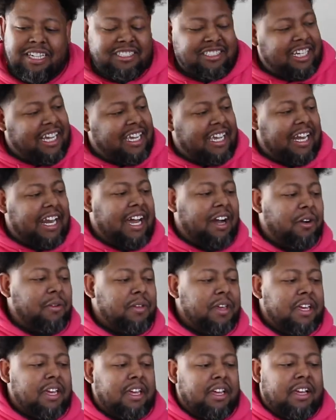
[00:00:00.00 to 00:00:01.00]
let's check it
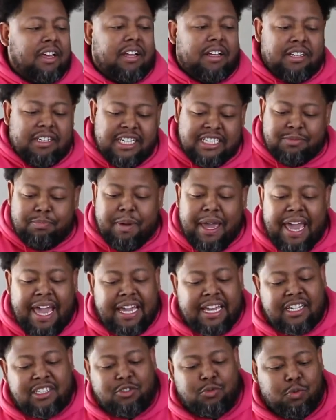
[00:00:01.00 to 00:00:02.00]
out. This
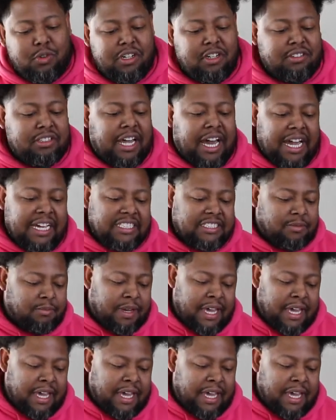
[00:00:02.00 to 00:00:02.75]
bag is real nice,